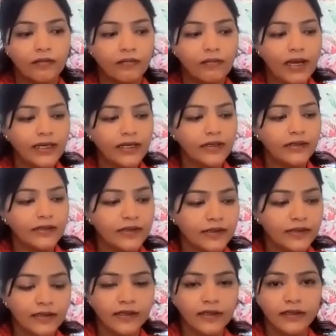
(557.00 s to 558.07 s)

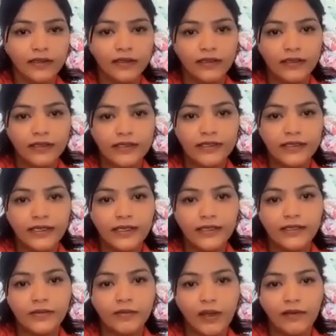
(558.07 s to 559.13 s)
minus
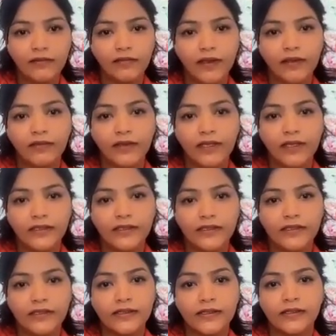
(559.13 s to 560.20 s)
6 by 5
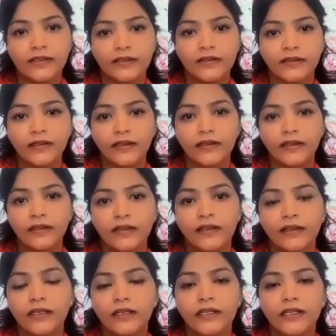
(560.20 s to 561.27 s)
x
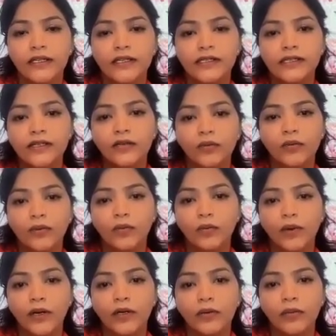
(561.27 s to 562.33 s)
is equal to
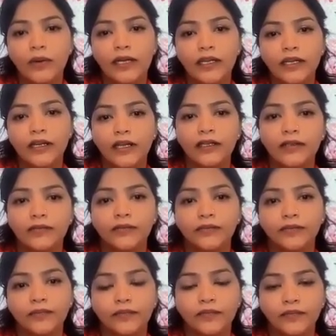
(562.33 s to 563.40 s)
129.
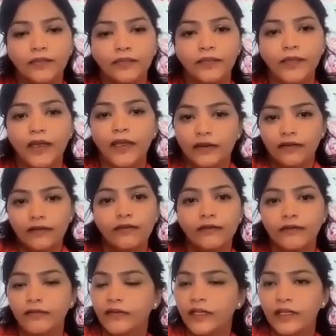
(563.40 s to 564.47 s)
And
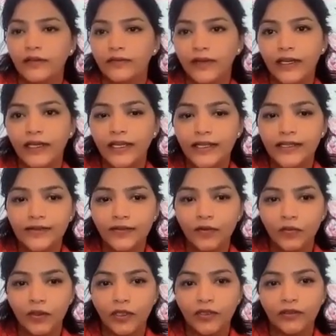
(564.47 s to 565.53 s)
we can find x
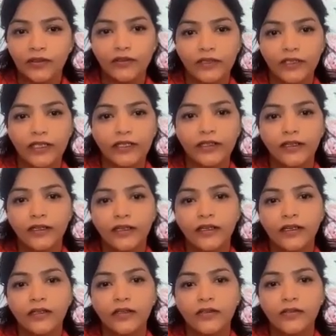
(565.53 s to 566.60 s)
from here, right?
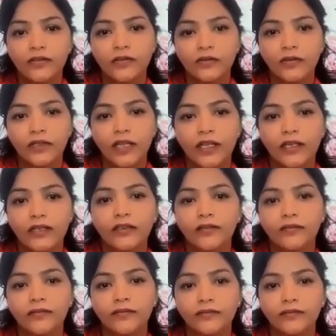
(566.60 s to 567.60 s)
So 10,